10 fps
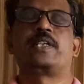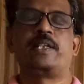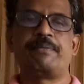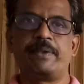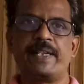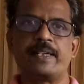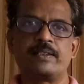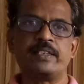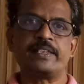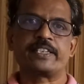If event
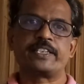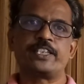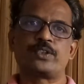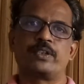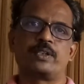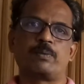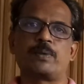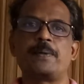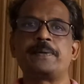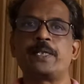doesn't exist, the
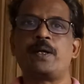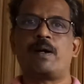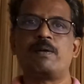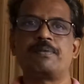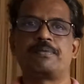probability of